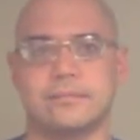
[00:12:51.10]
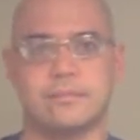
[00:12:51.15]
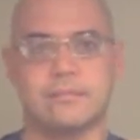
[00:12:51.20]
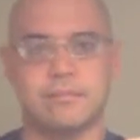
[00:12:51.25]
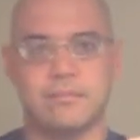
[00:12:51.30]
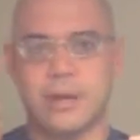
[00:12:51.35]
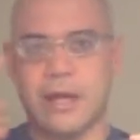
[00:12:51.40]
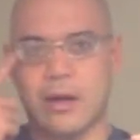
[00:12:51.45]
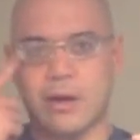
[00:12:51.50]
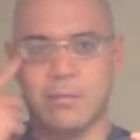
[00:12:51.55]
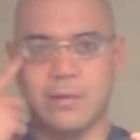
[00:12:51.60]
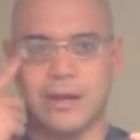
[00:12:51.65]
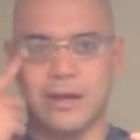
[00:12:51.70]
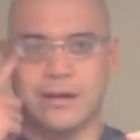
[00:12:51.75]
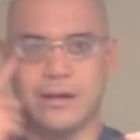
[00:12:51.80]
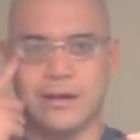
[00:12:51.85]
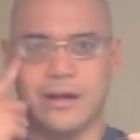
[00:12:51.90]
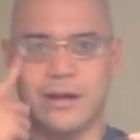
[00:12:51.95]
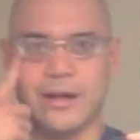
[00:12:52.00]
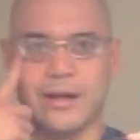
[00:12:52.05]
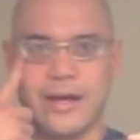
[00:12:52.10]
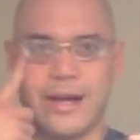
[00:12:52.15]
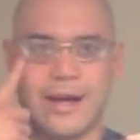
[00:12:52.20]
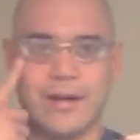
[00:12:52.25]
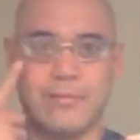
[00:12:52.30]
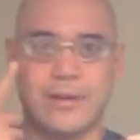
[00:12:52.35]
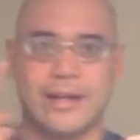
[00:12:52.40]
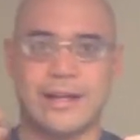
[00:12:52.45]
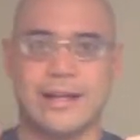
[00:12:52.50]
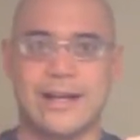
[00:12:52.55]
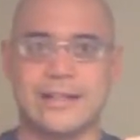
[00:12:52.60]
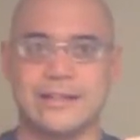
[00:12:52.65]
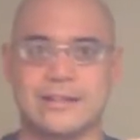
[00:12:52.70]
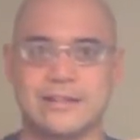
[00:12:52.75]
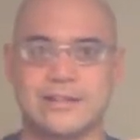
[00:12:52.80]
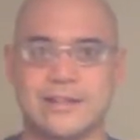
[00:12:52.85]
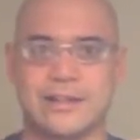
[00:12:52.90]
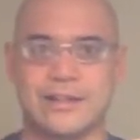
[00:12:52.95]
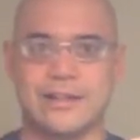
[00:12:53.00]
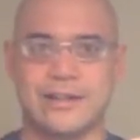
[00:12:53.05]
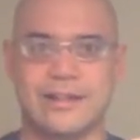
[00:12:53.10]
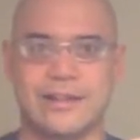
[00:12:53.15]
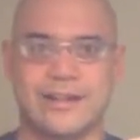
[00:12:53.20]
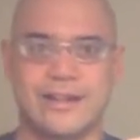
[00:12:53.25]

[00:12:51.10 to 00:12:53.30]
may or may not have my glasses on.